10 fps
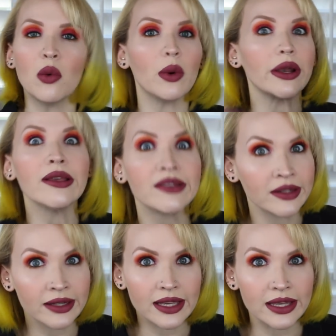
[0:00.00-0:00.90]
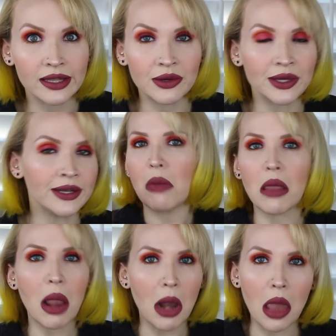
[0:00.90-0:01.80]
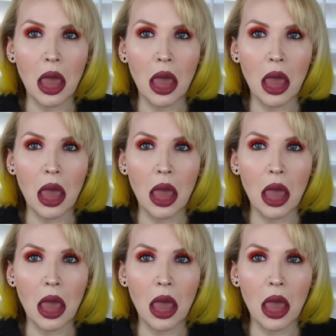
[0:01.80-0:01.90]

what an a blah, blah,